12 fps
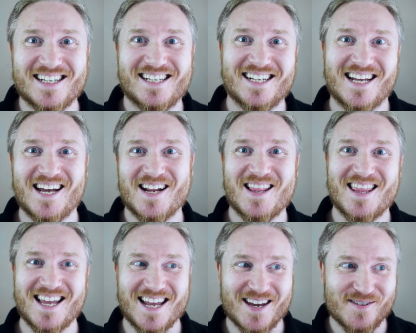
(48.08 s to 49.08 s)
to kind of
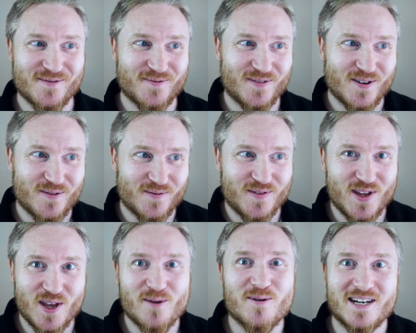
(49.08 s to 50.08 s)
think of
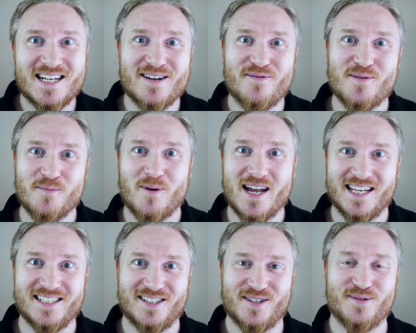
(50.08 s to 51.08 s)
new and different
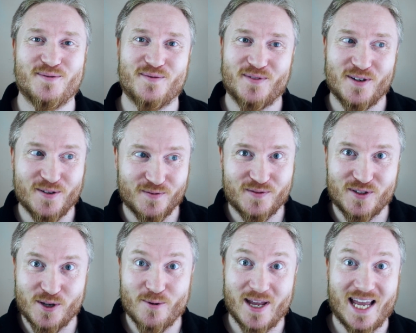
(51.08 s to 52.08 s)
ways of
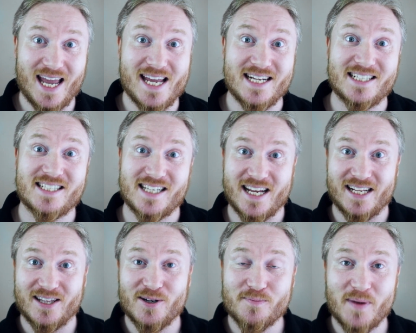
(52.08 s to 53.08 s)
doing each scene
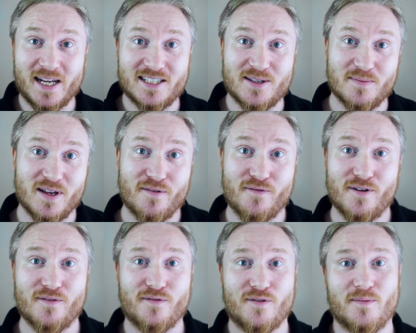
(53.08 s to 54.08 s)
that makes them
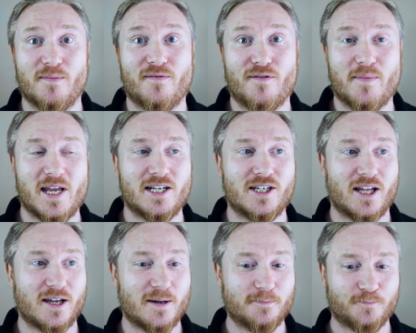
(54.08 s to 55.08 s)
different from each
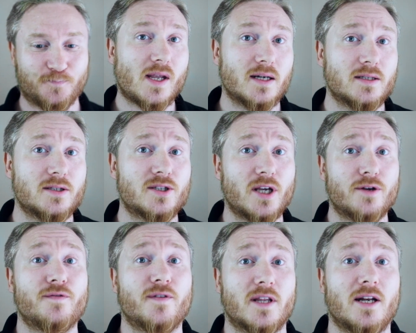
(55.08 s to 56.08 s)
other. So
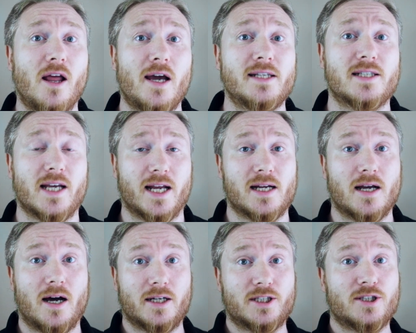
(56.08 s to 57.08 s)
for the lighting,
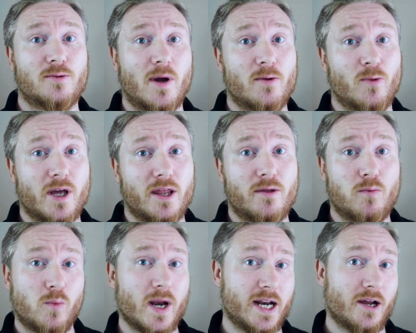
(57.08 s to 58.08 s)
I just went with
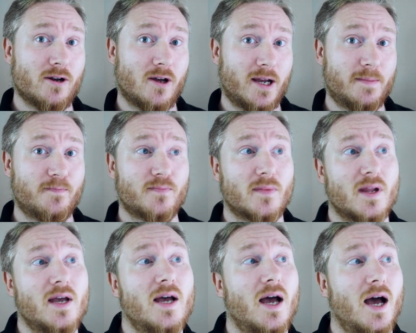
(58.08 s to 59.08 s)
window light.
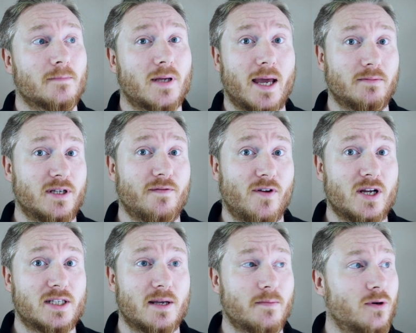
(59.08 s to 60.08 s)
Kept it very
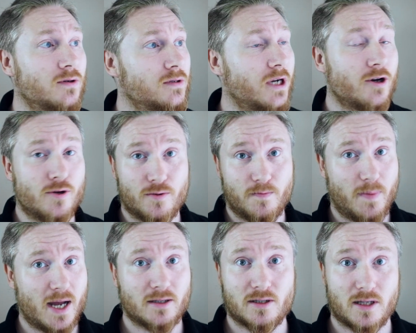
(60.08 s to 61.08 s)
simple, no
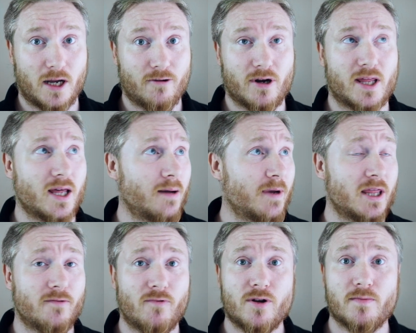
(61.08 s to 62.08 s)
bounce light or anything. I mean, the
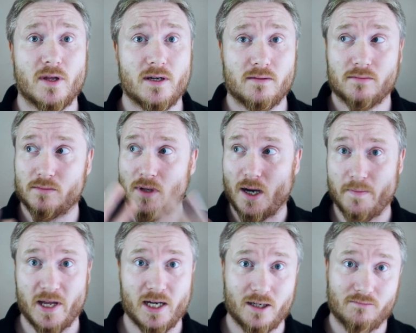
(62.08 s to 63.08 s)
room that I'm
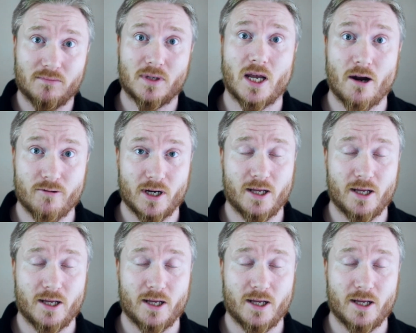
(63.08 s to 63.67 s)
in currently,